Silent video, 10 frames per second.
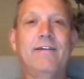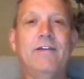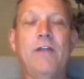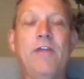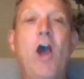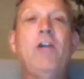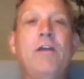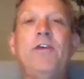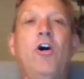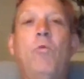The only
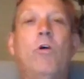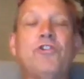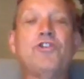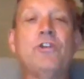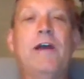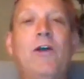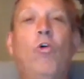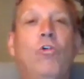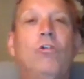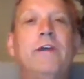thing I watch at
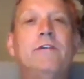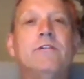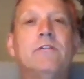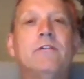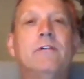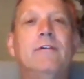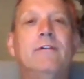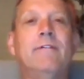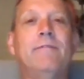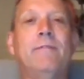all is
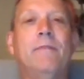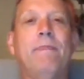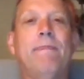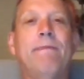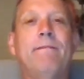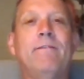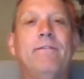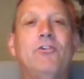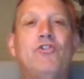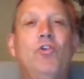
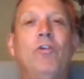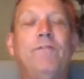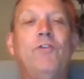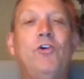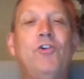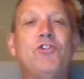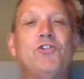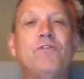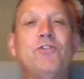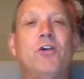shortened
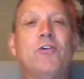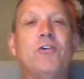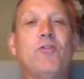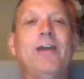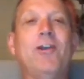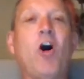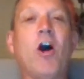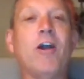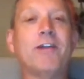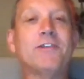versions of cricket
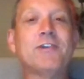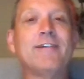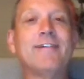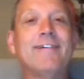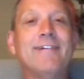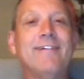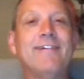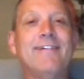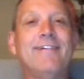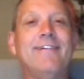highlights
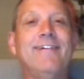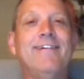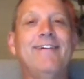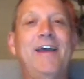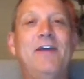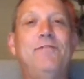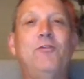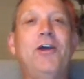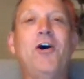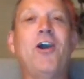and
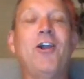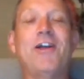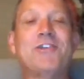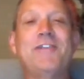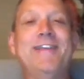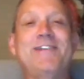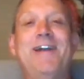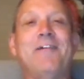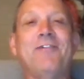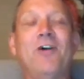footy highlights, and that's
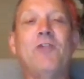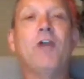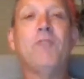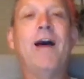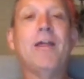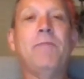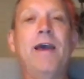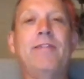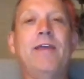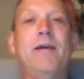enough. I'd rather be
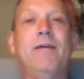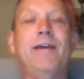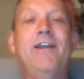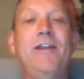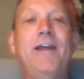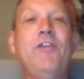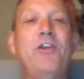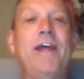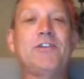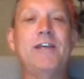out there in the
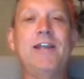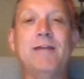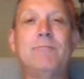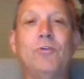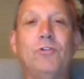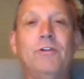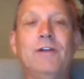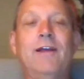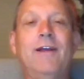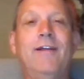nets hitting a
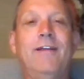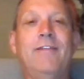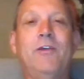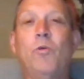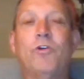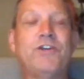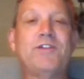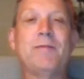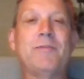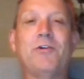ball than watching
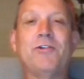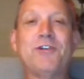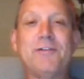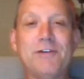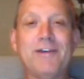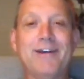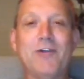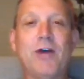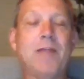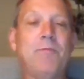something on TV.
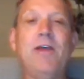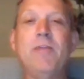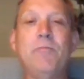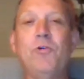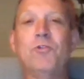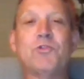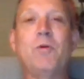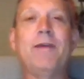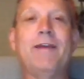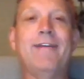I'd rather be in the pool
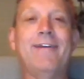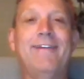swimming